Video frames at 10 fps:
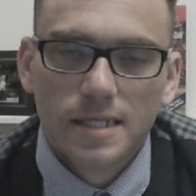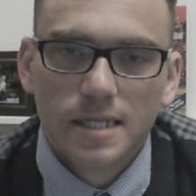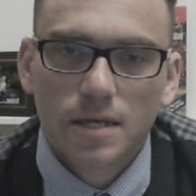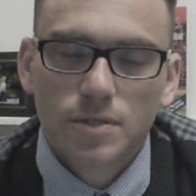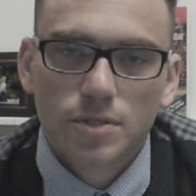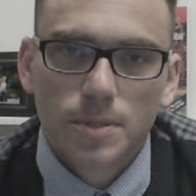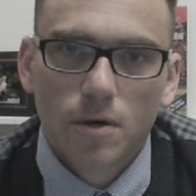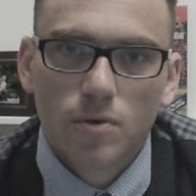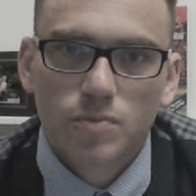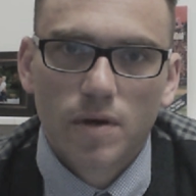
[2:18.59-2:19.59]
Dozens of
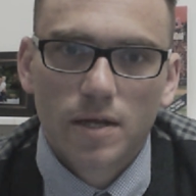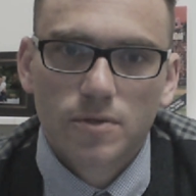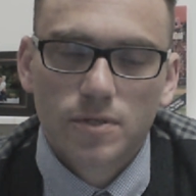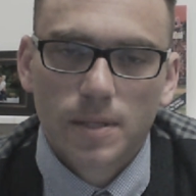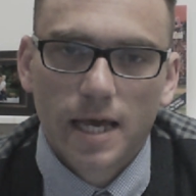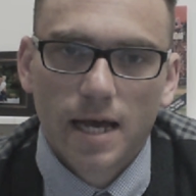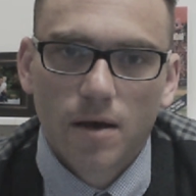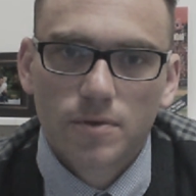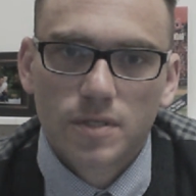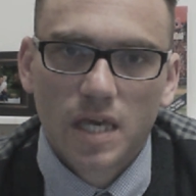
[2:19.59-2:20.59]
co-sponsors in the
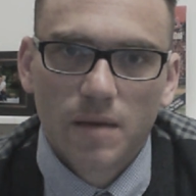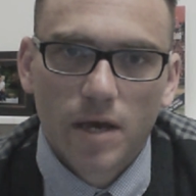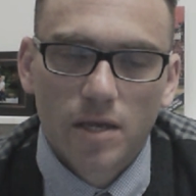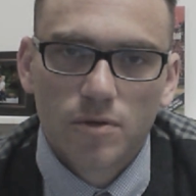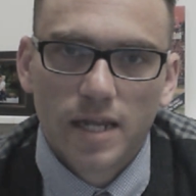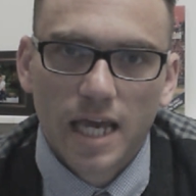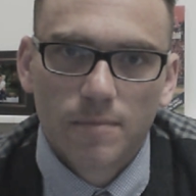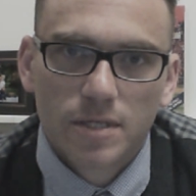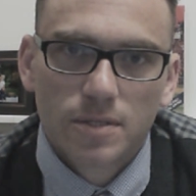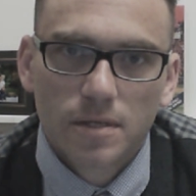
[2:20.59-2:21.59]
House came out
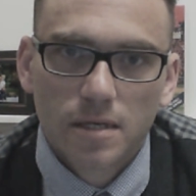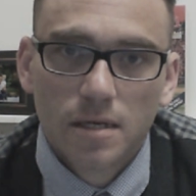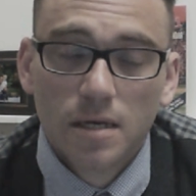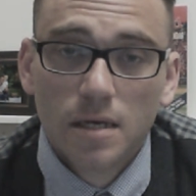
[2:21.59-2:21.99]
unanimously.